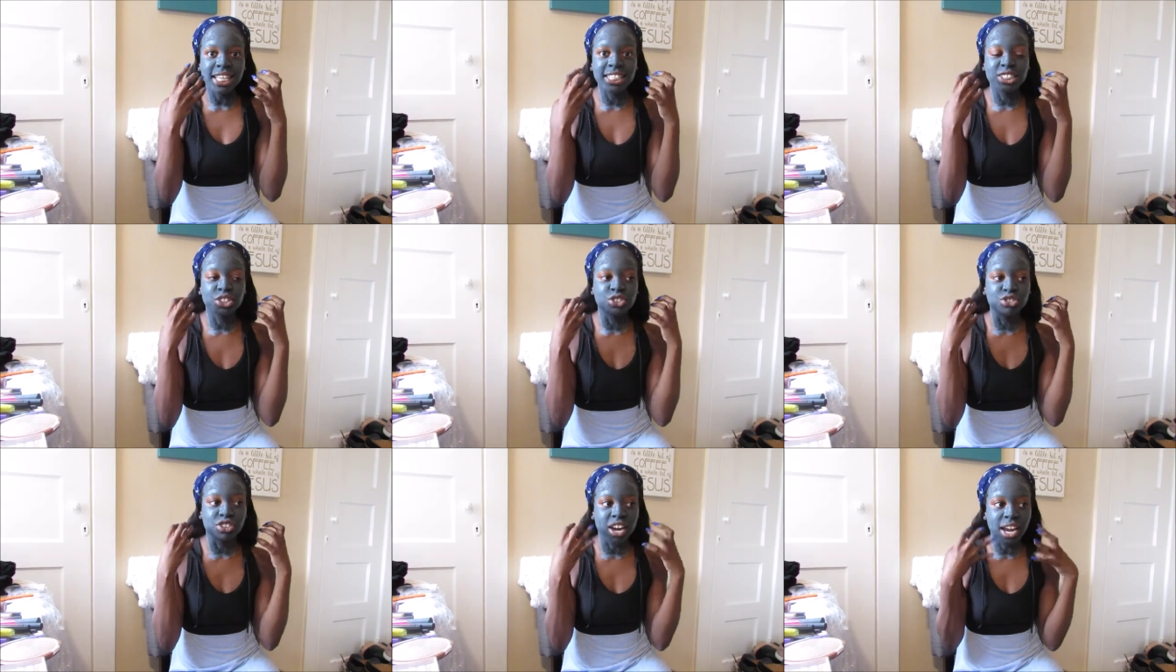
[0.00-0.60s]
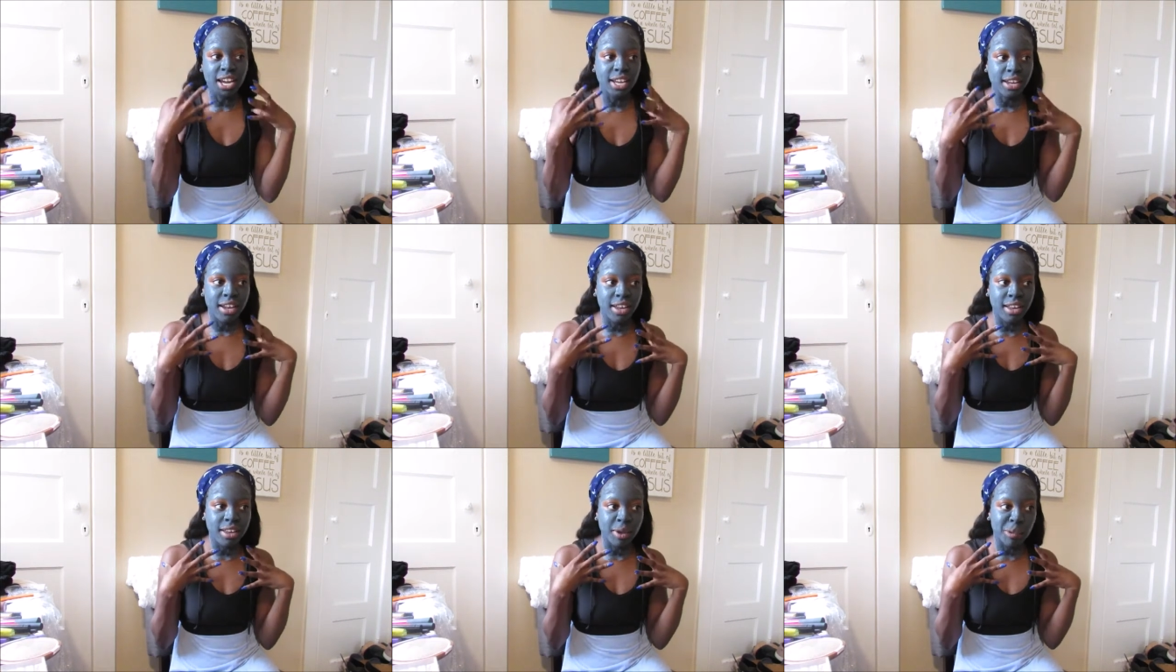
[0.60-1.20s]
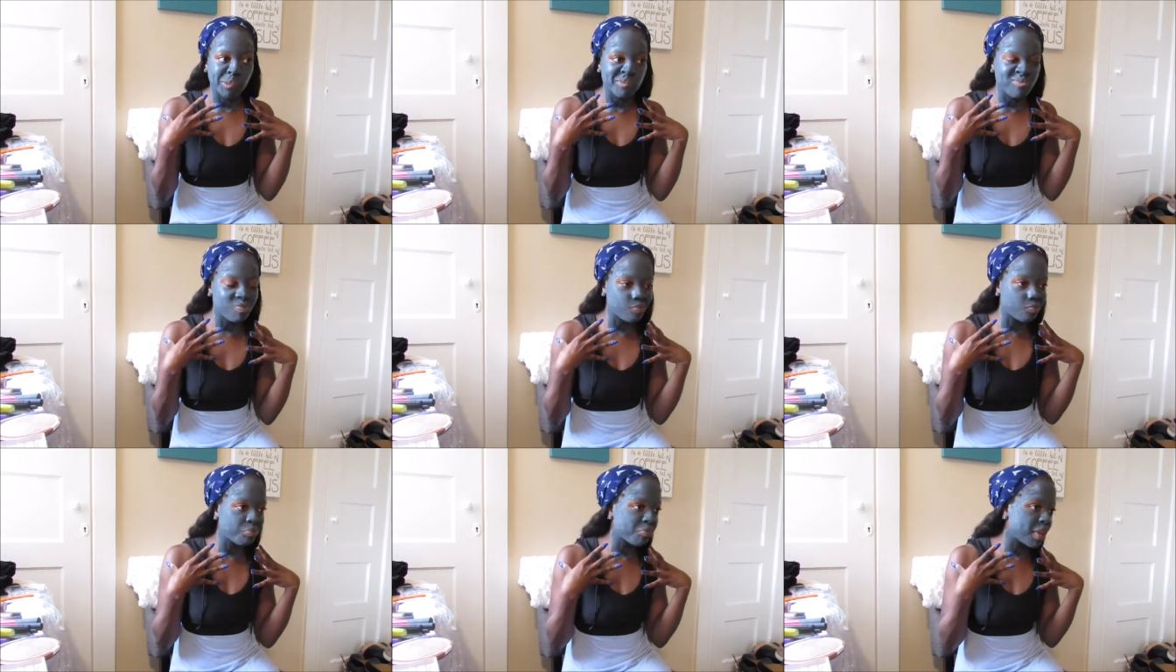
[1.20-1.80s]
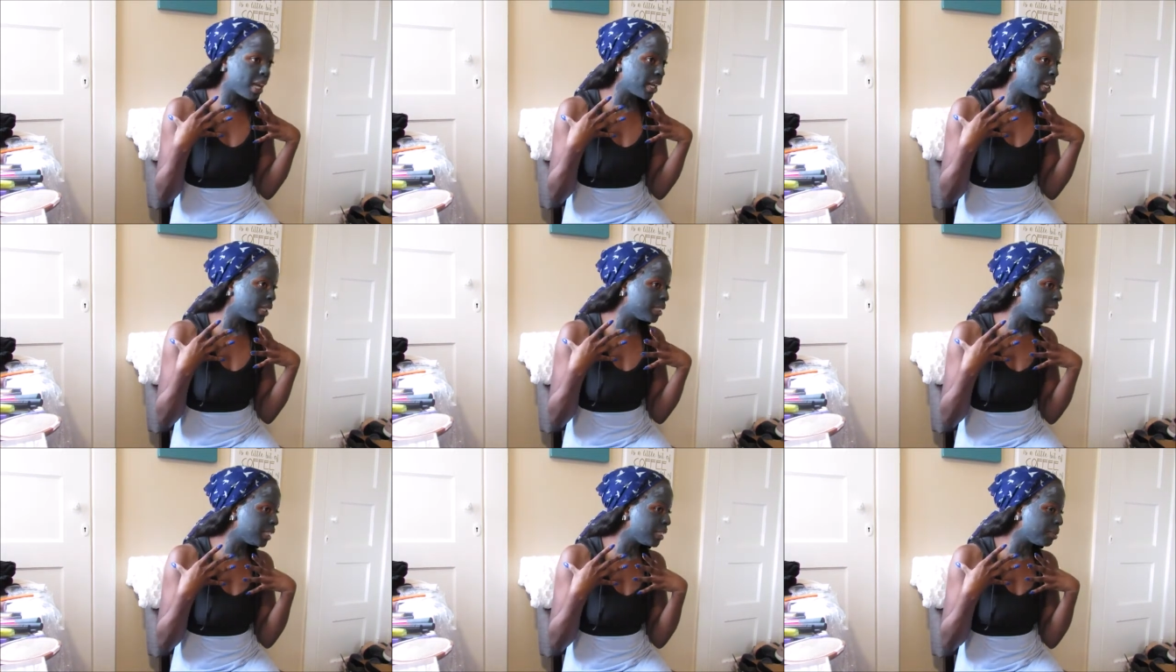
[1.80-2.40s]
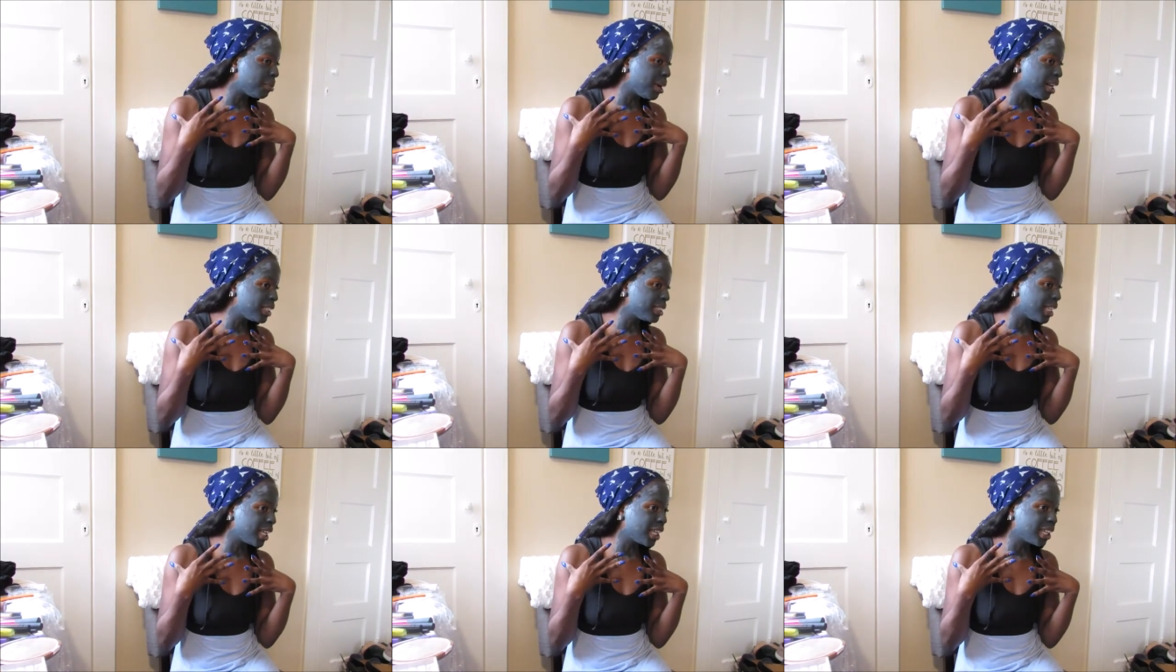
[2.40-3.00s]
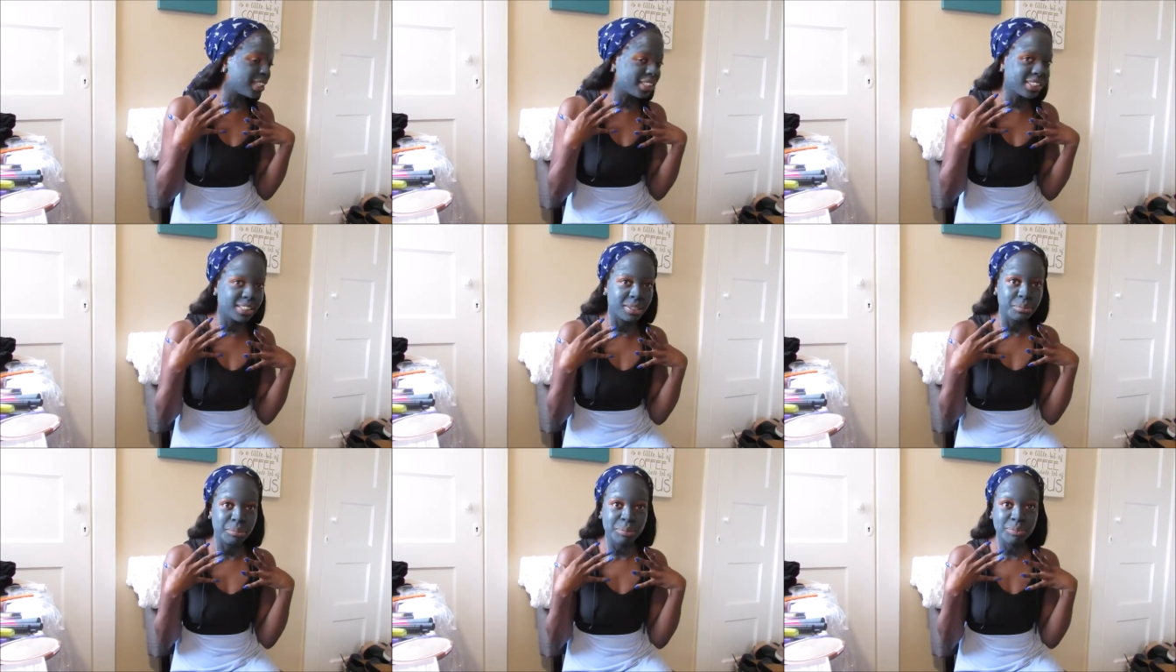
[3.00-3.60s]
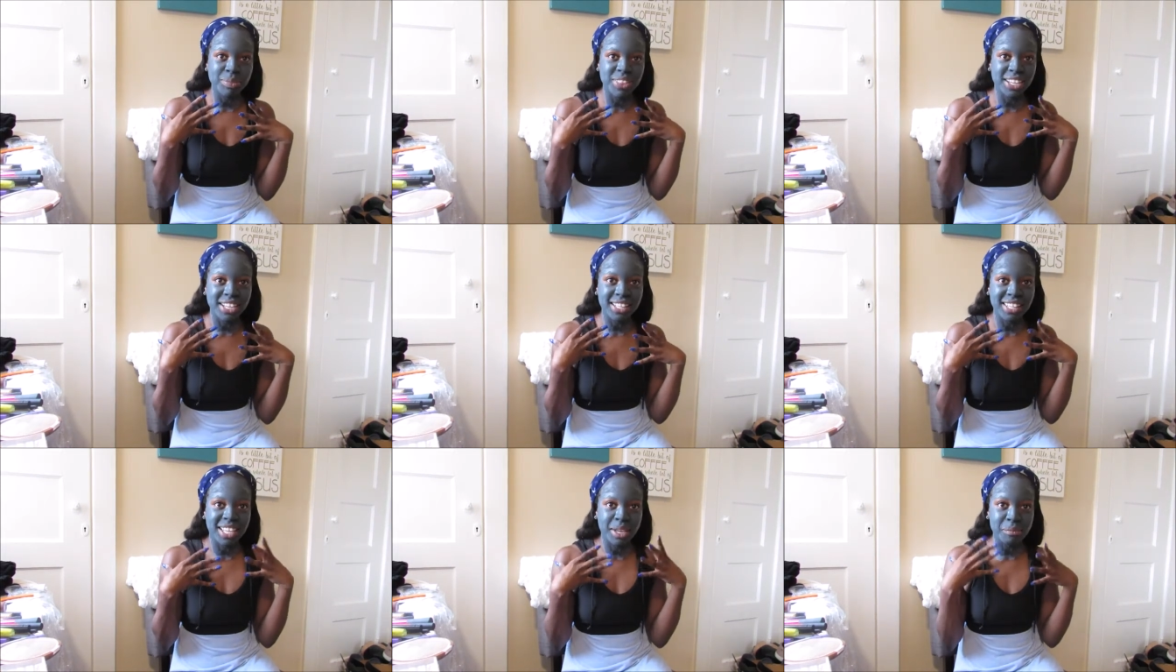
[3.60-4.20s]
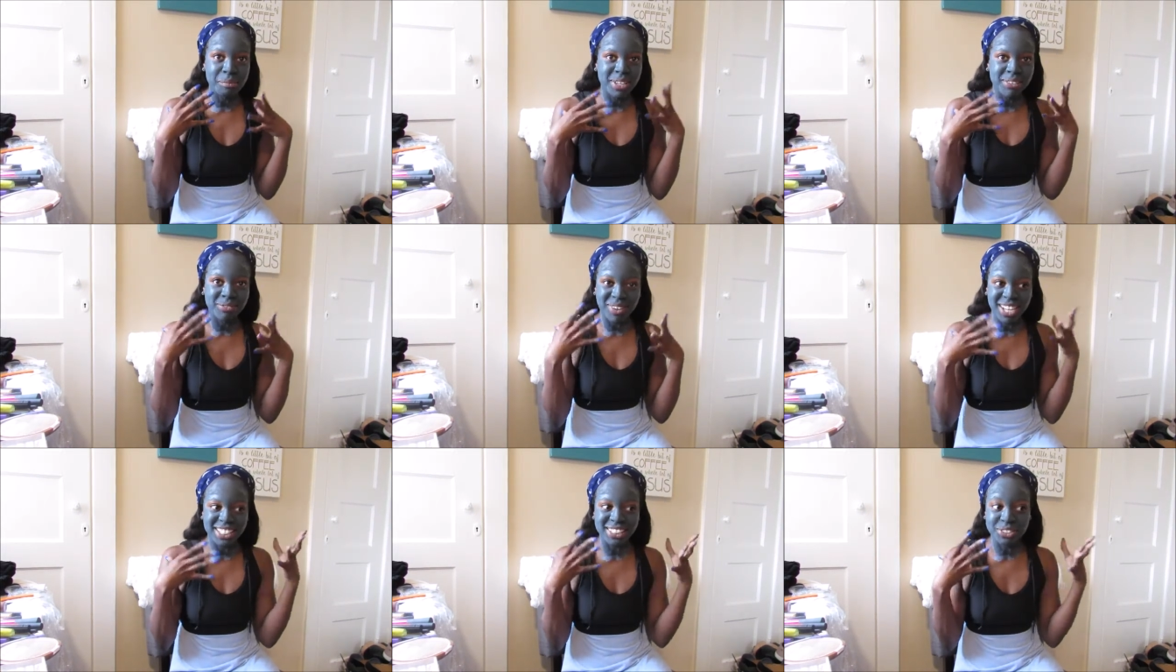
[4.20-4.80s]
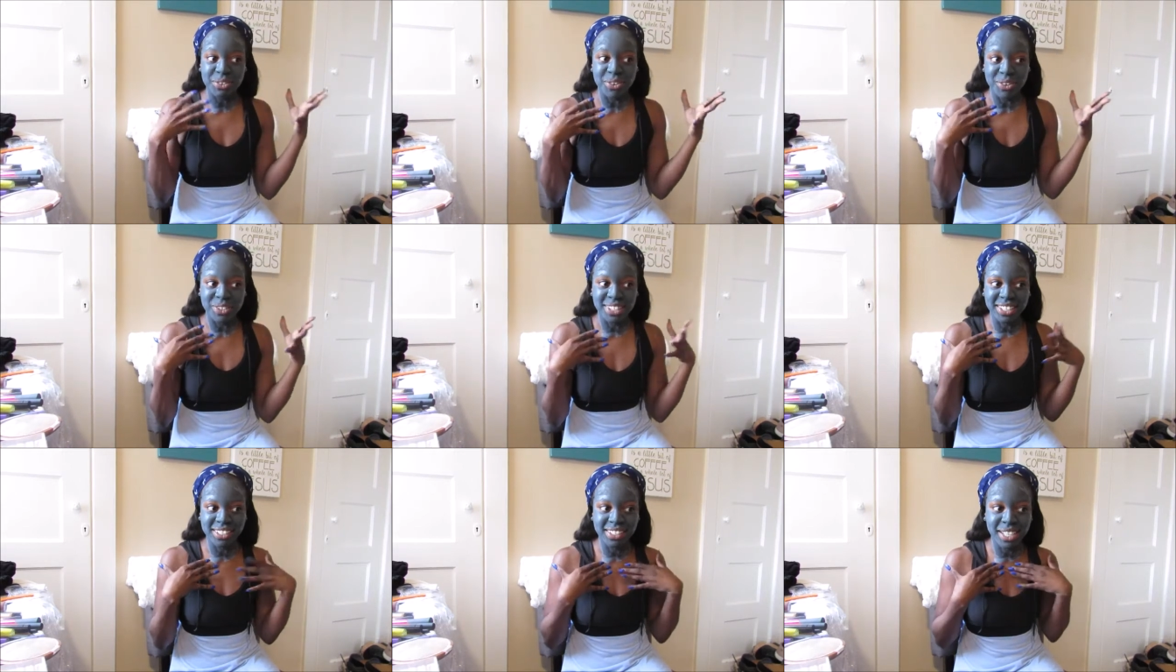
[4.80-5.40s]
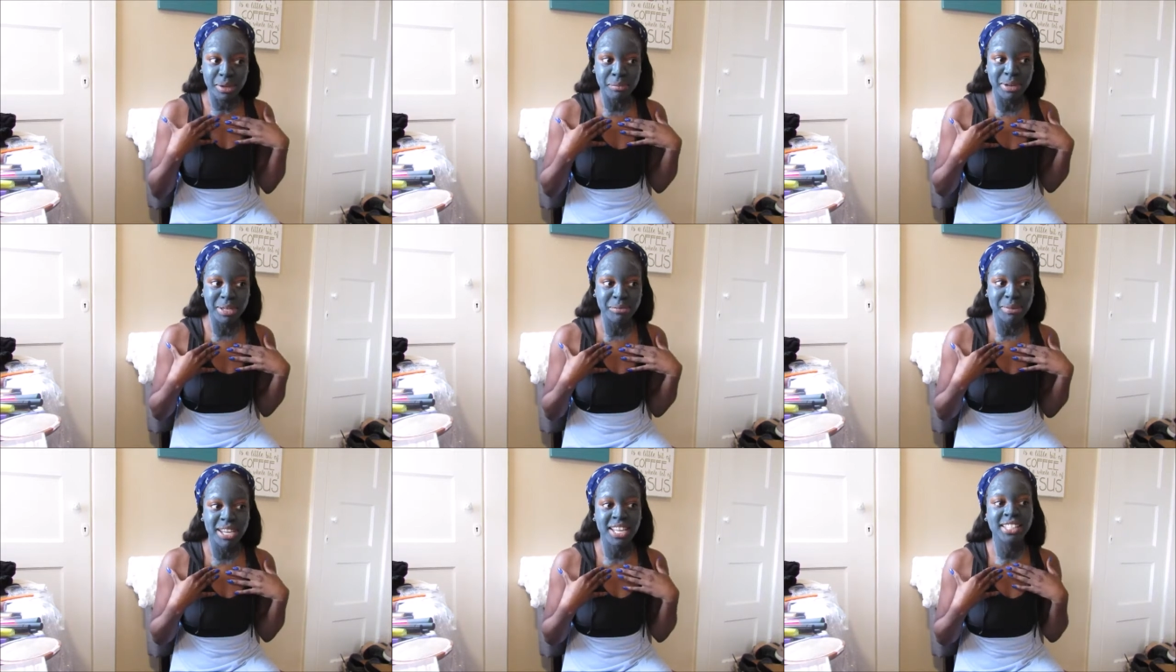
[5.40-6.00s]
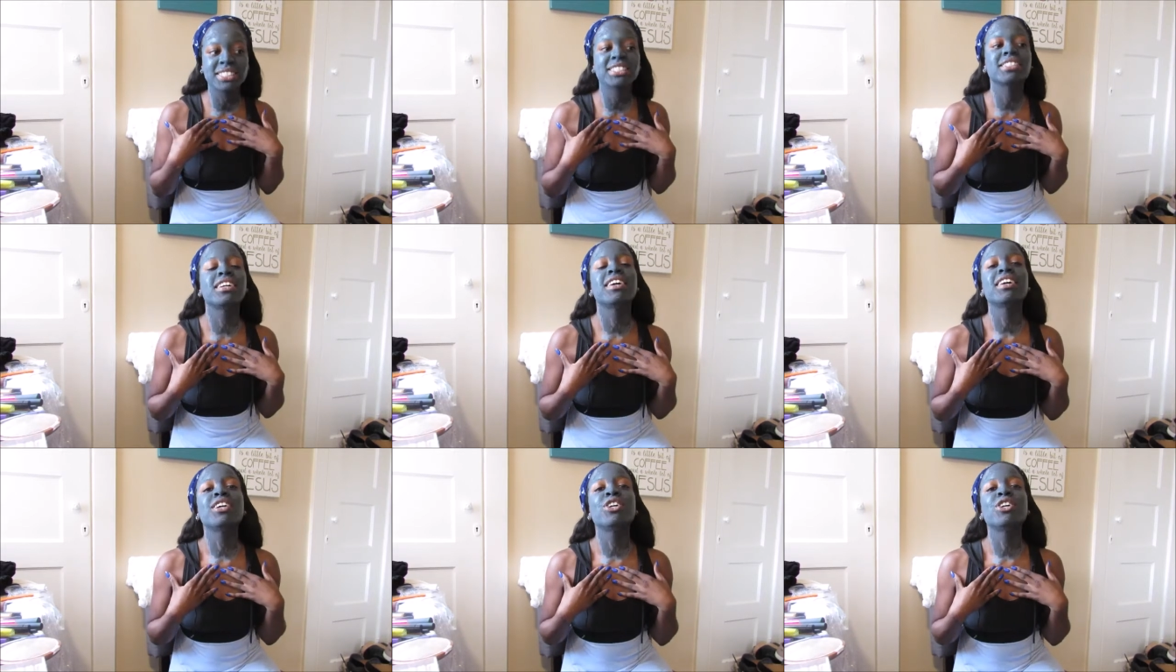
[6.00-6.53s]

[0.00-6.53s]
It's drying up. I guess that's why it's like the, the clay mud, why it's called the clay mud mask.